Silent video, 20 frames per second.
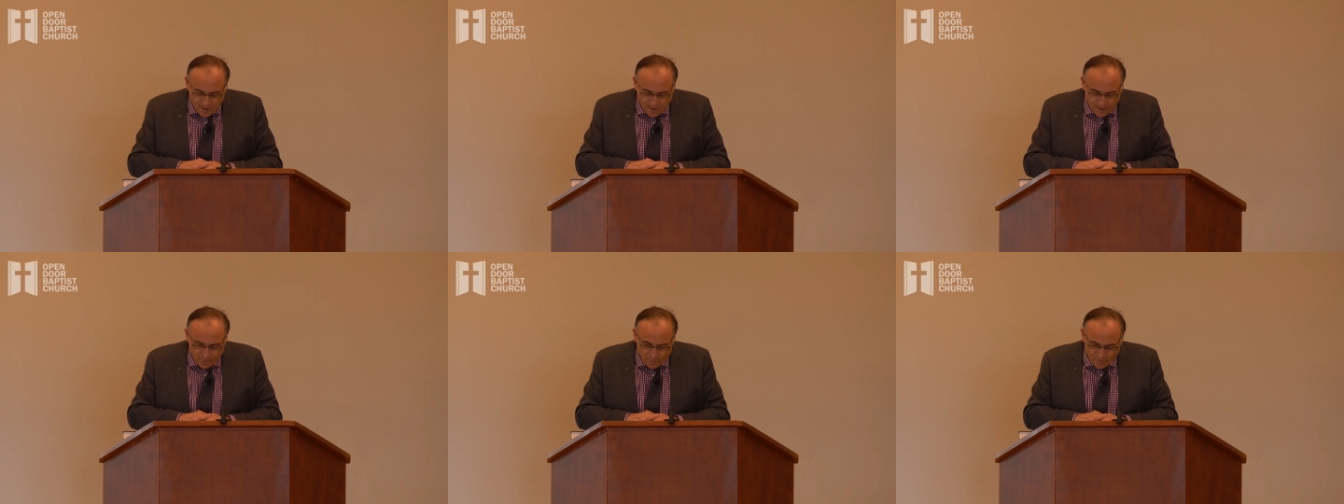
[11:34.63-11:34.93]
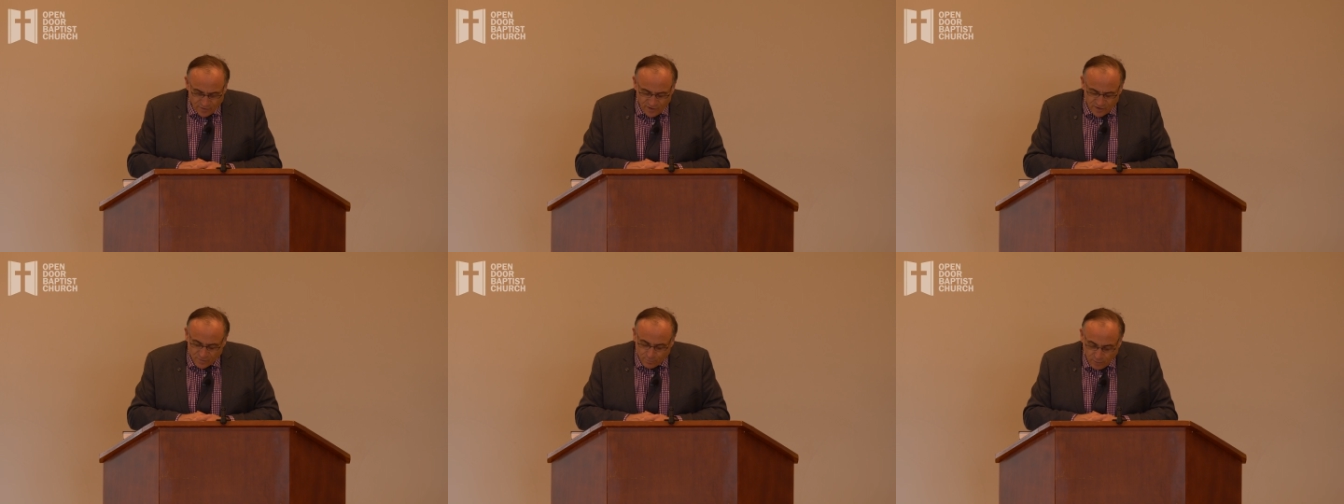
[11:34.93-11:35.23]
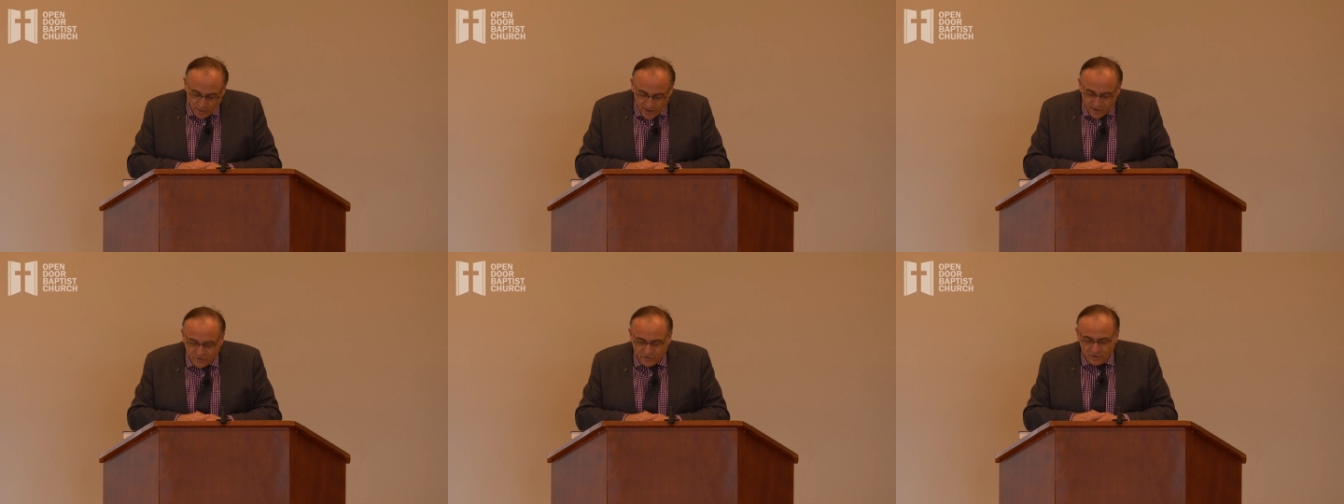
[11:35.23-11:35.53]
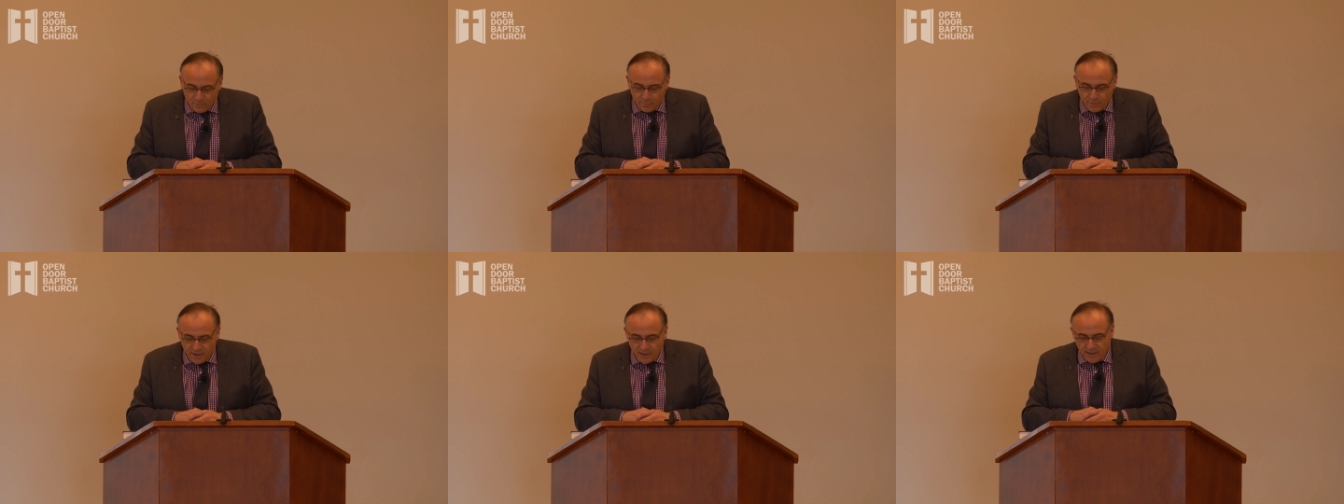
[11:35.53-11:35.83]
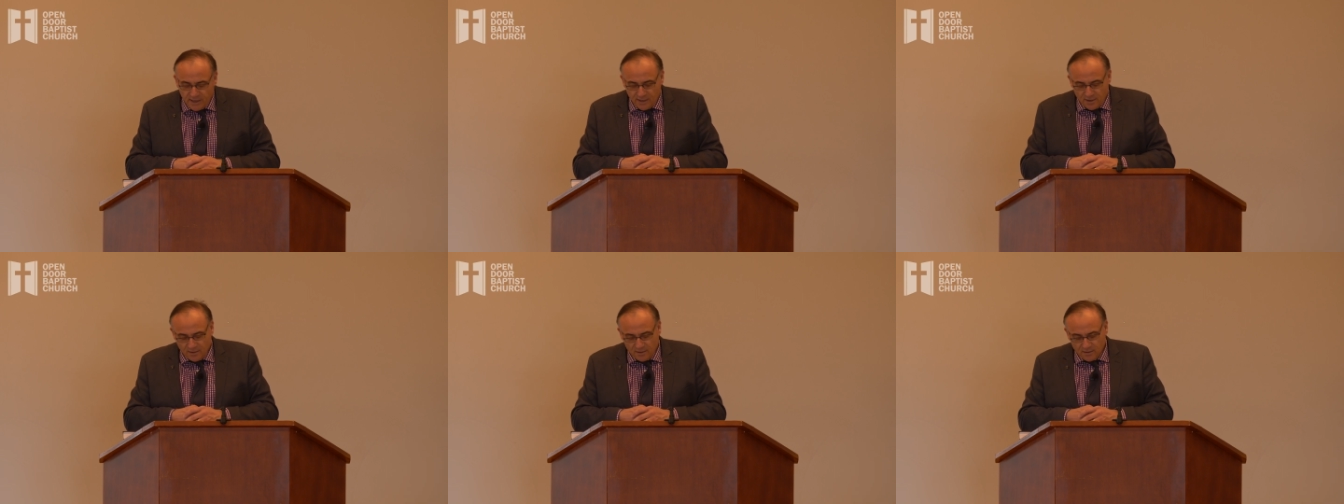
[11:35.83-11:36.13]
And it was this Blessed
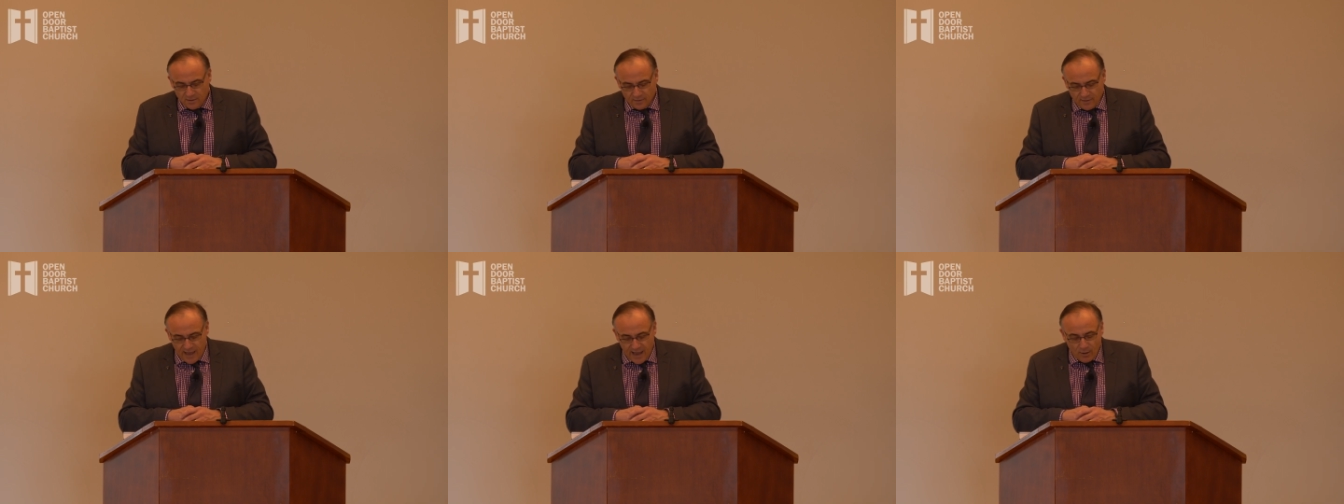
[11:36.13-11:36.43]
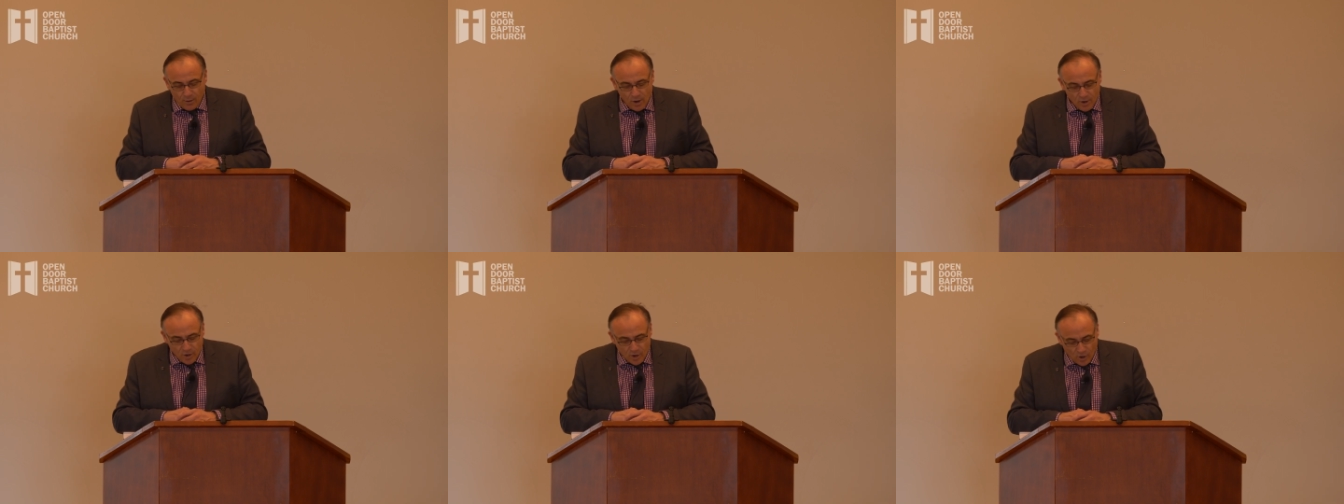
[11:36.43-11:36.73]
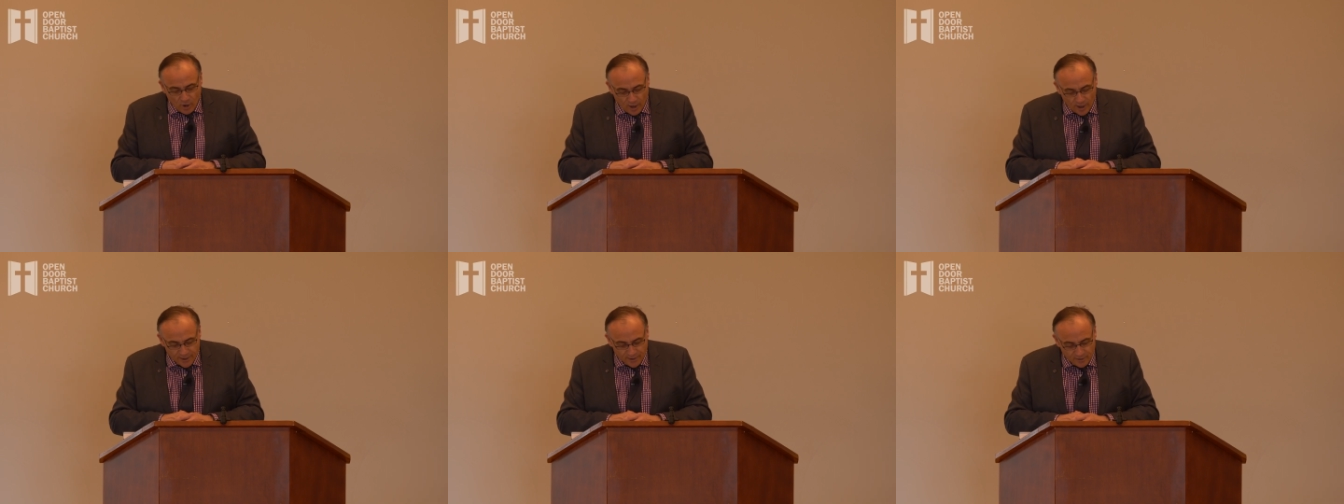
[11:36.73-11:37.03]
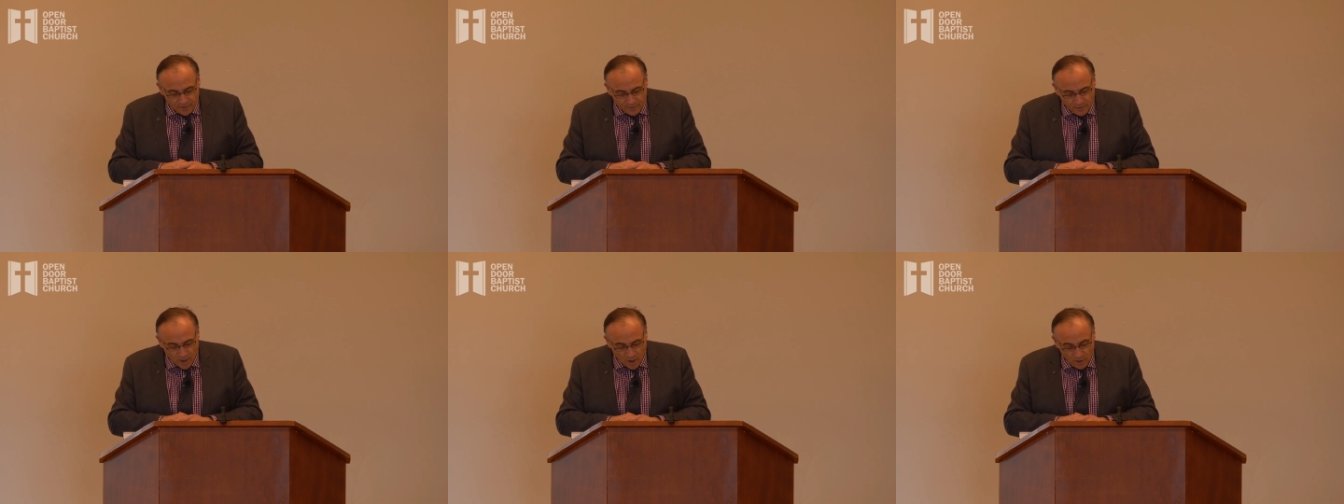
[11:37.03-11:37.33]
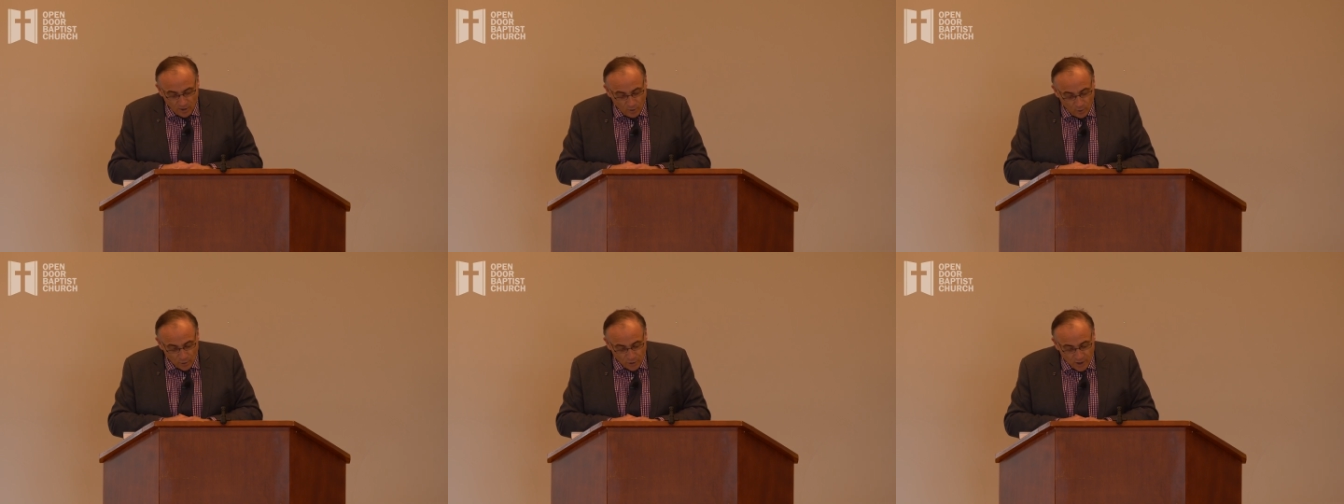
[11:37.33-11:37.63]
be thou, O God,
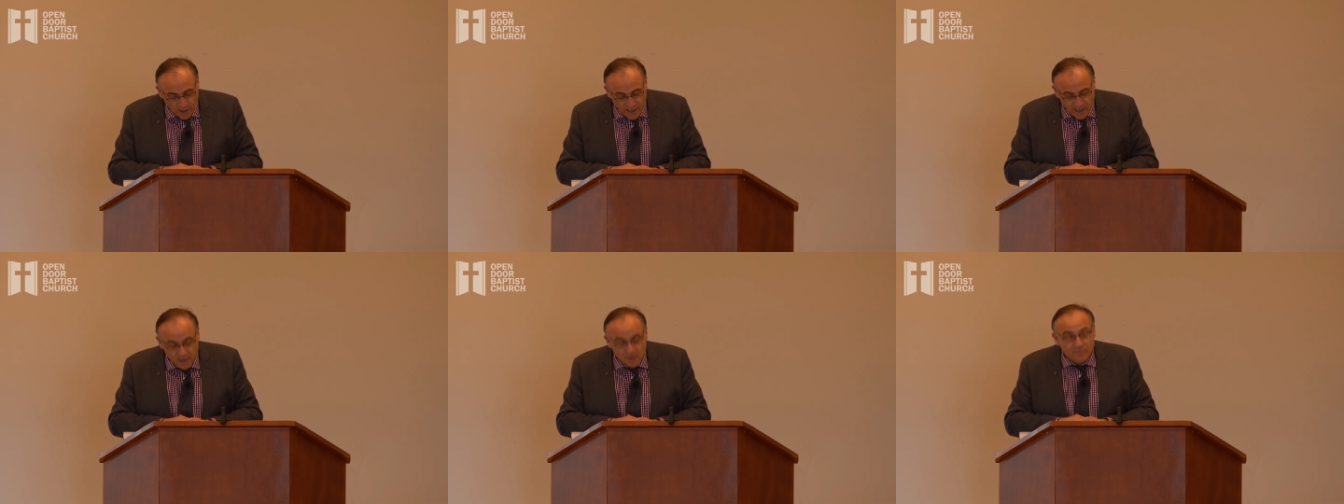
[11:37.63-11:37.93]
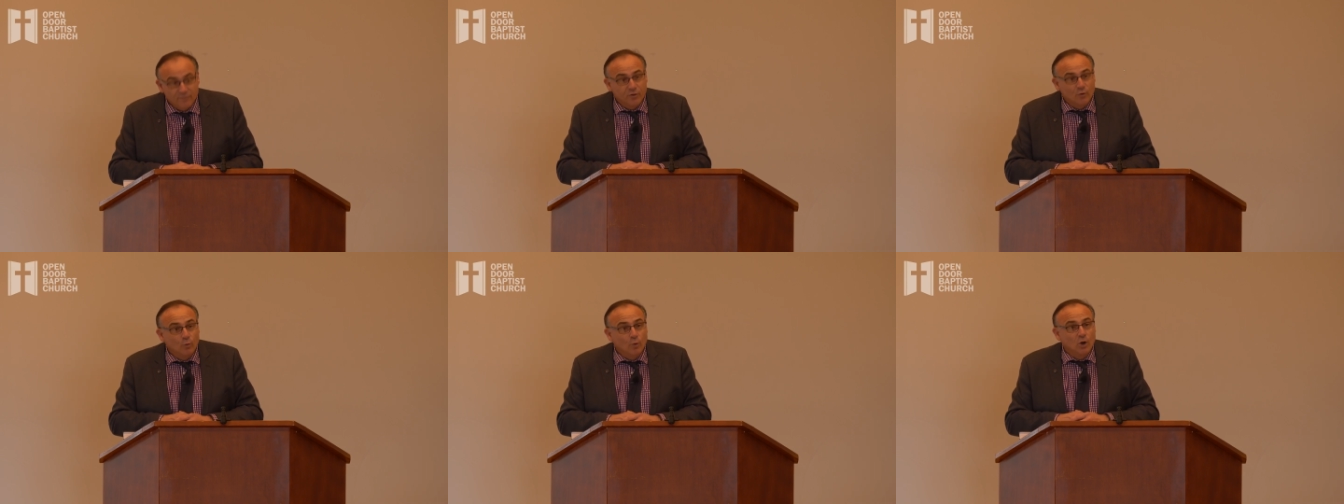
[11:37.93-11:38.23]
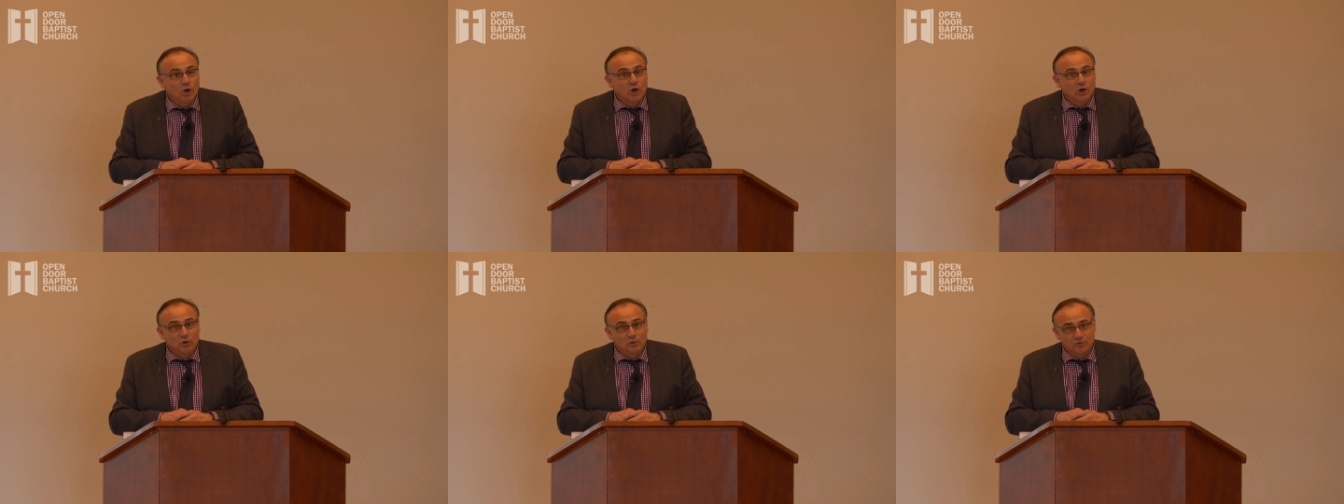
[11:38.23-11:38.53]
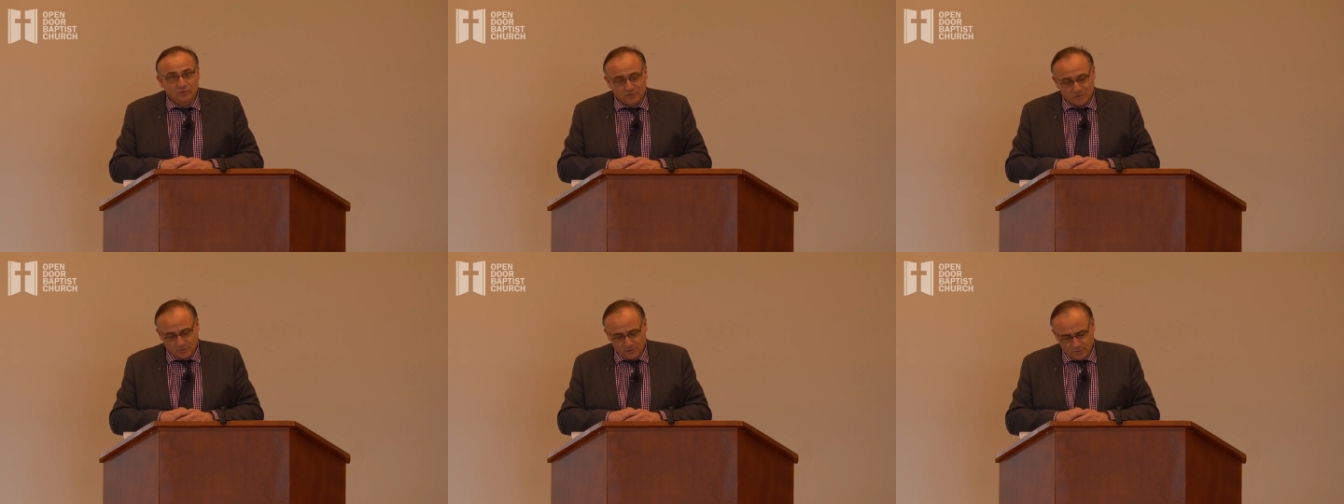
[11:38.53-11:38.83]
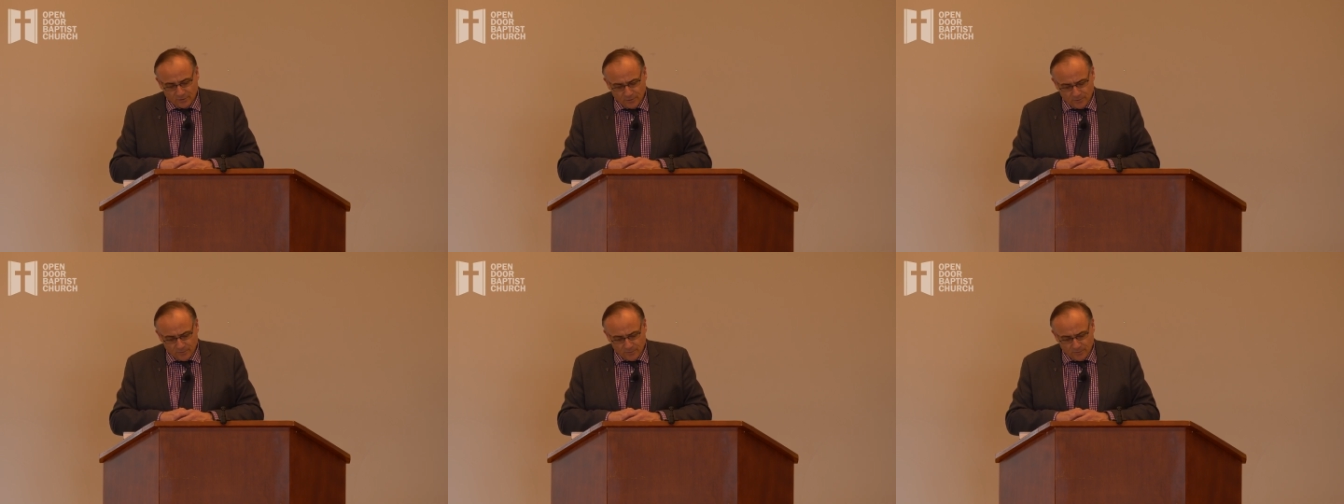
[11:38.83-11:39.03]
O Lord, King of the world,